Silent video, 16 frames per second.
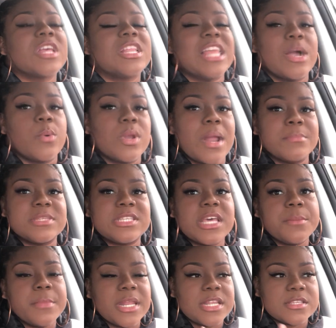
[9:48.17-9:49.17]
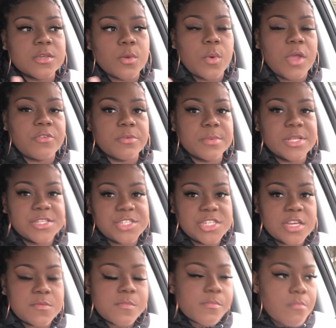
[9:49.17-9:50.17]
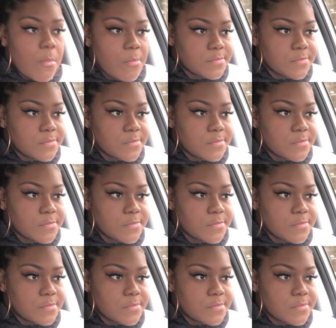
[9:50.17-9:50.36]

like, when I'm 10 minutes away from the gym.